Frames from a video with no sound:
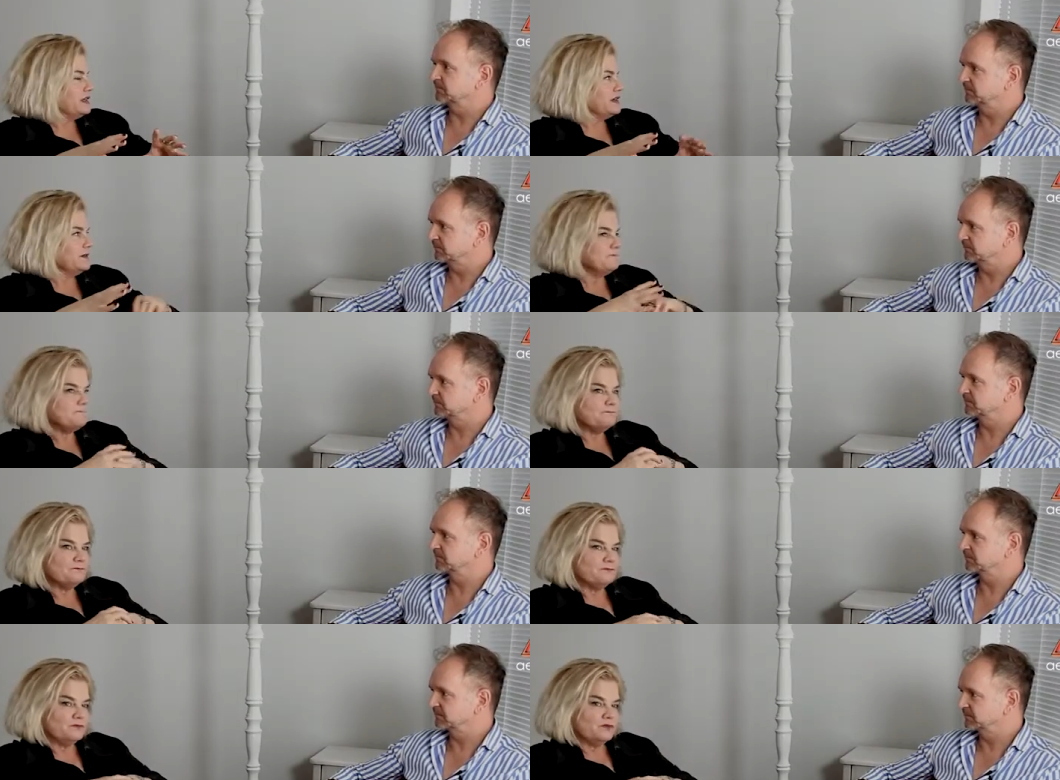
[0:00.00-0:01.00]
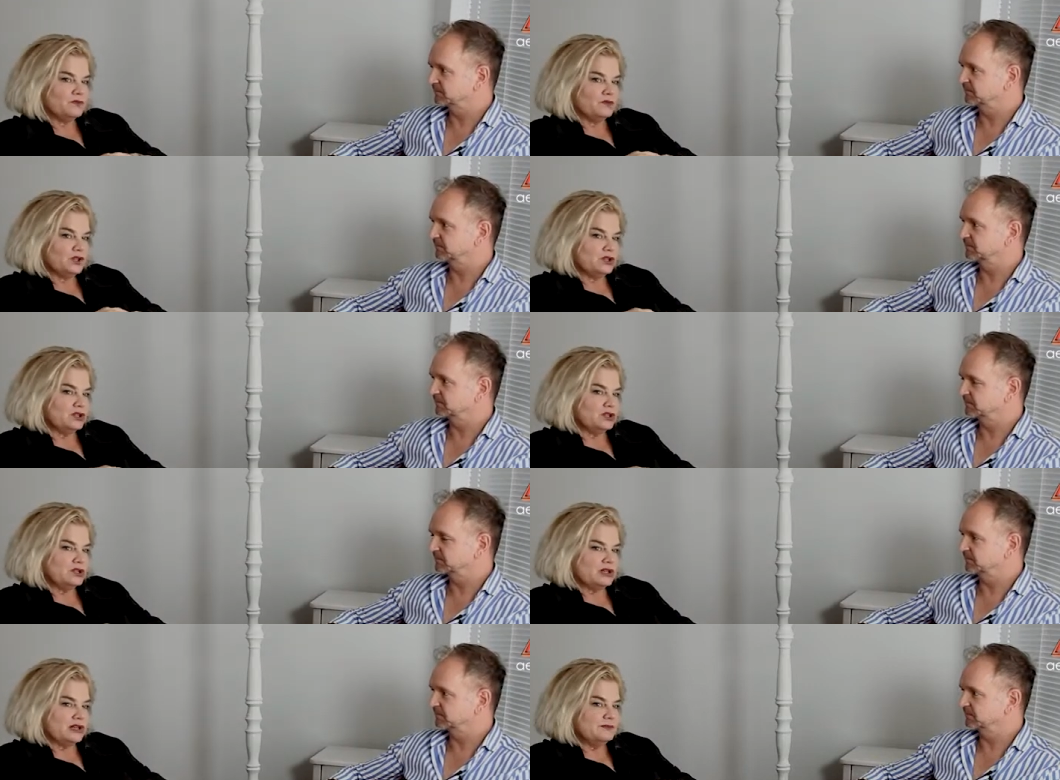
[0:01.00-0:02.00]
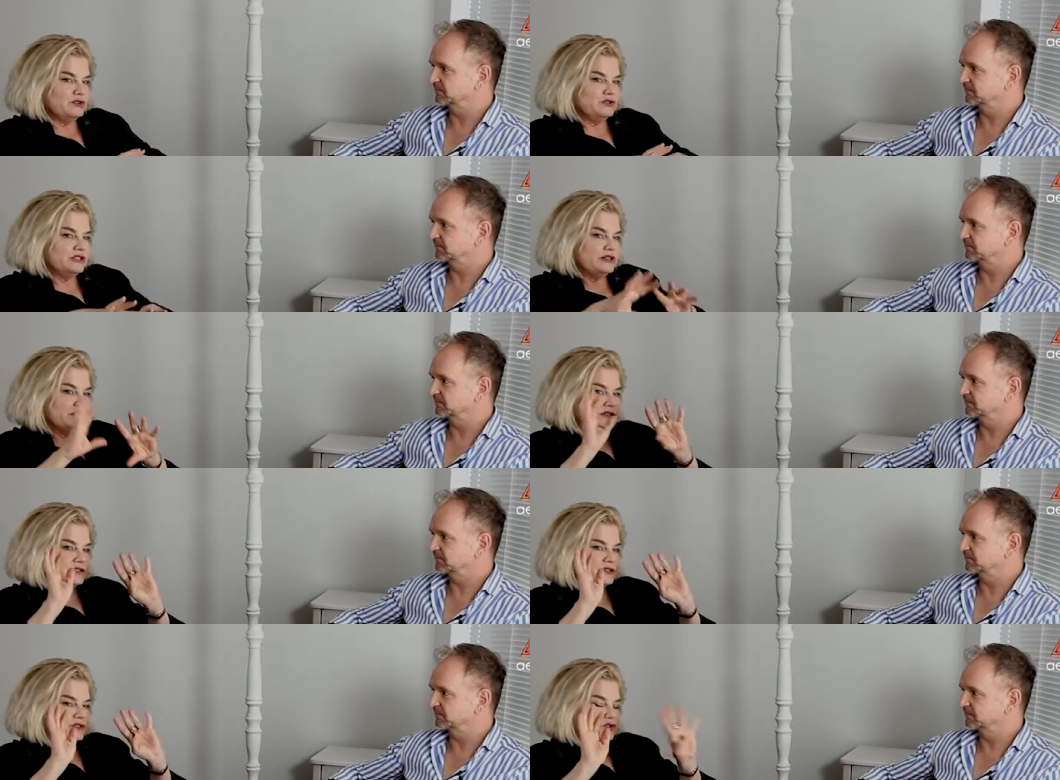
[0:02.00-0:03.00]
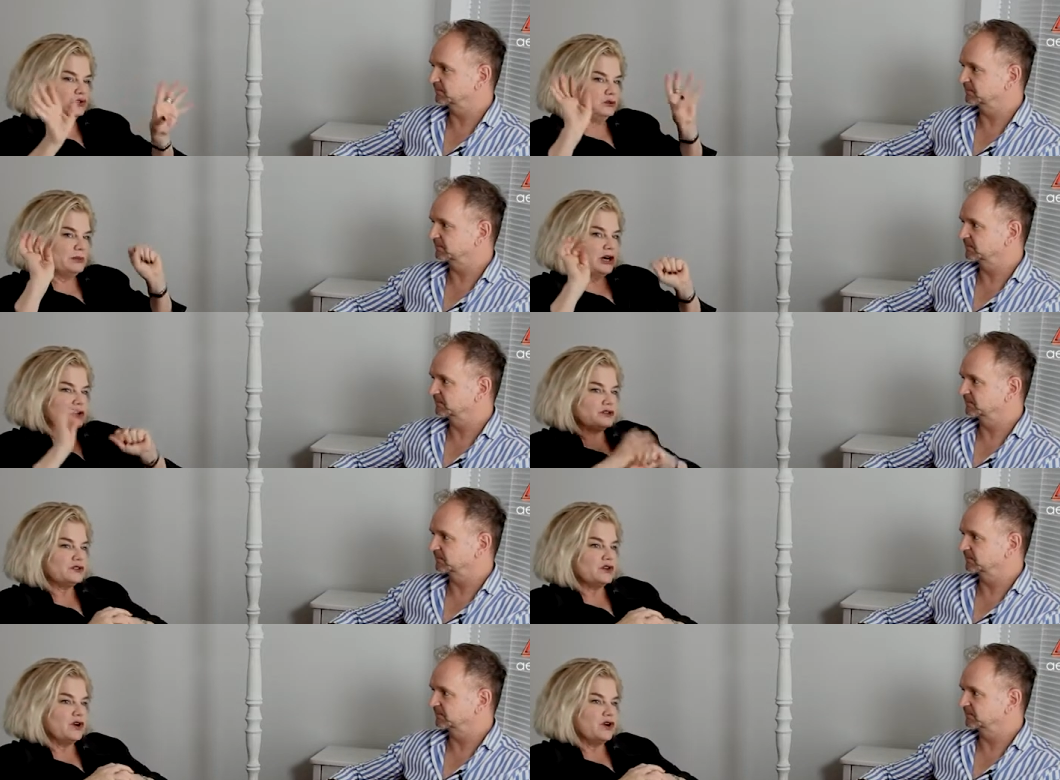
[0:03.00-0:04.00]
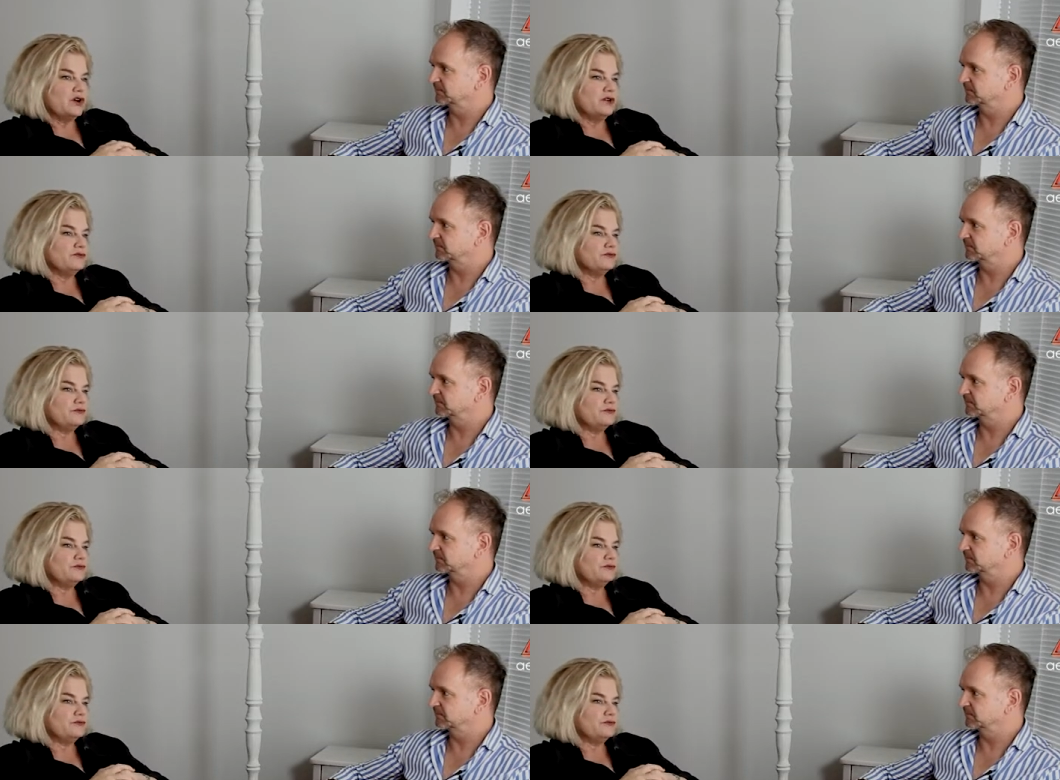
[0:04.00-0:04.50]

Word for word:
Speaker 1: um, I'm using this toolbox of